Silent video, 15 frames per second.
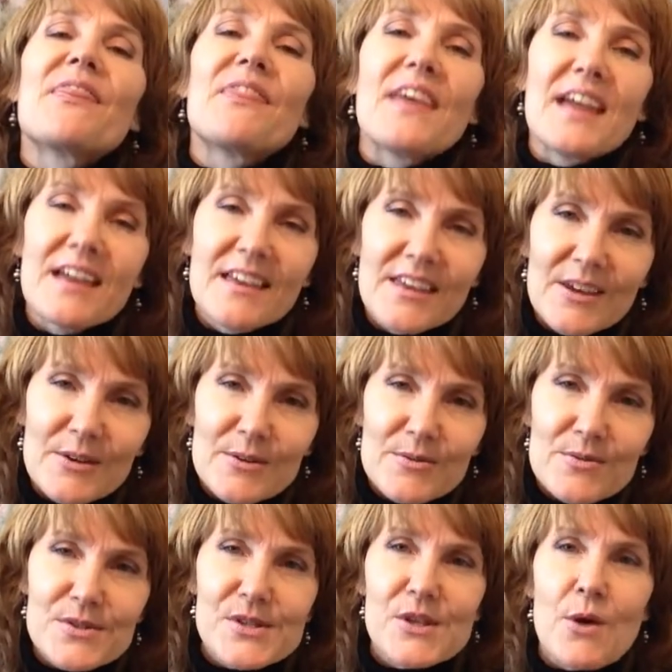Thank you
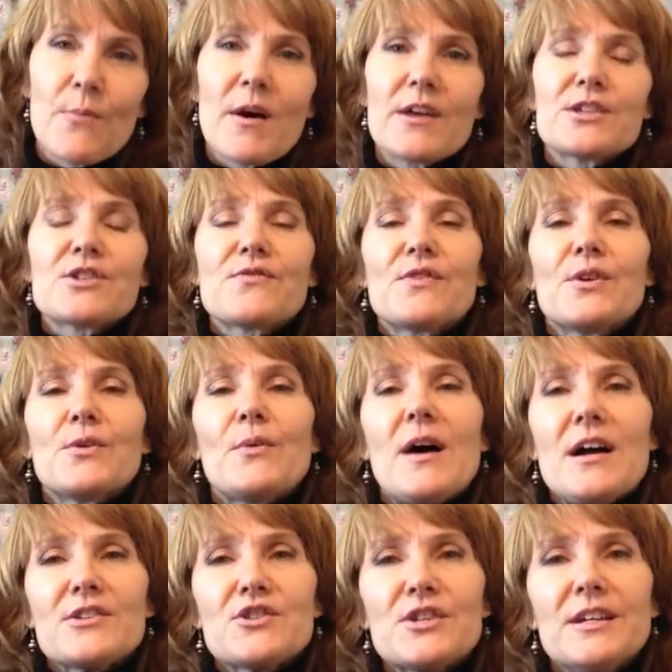so much for
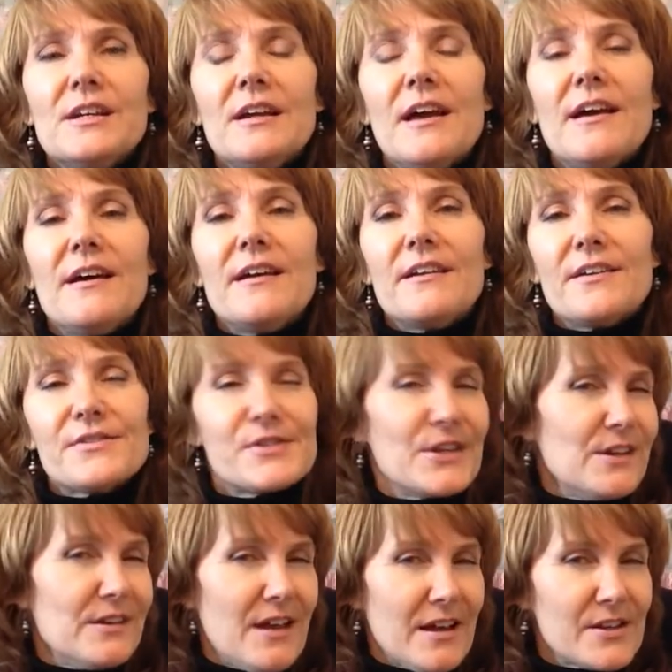watching, and I'll see
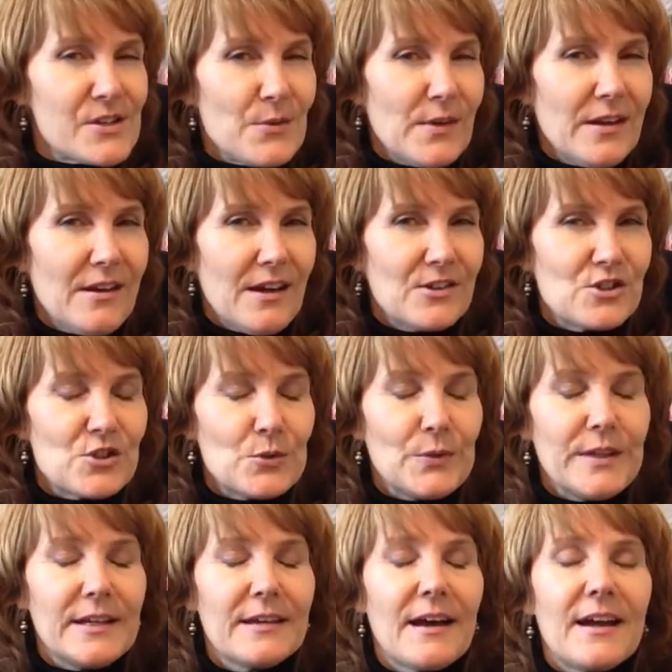you next week on
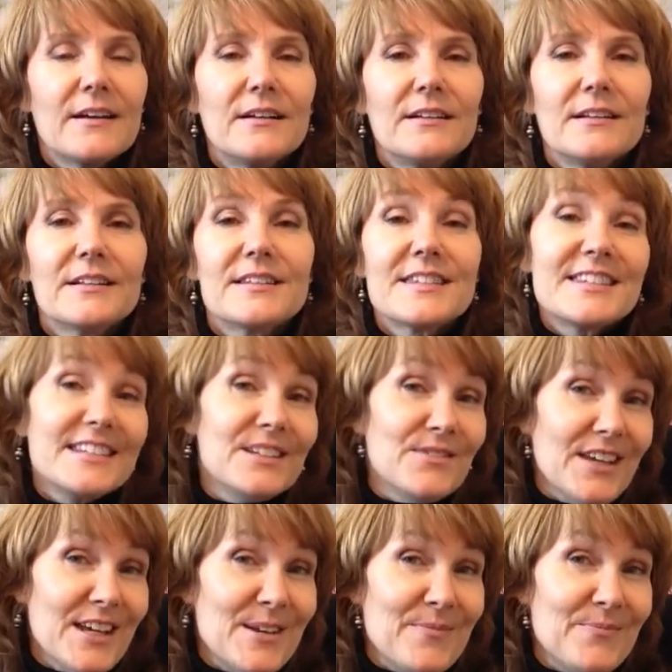Julie Geigle
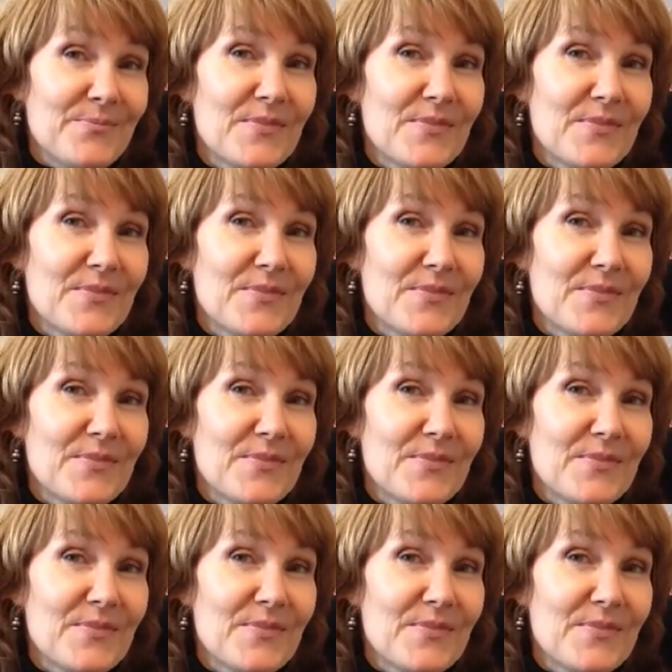TV.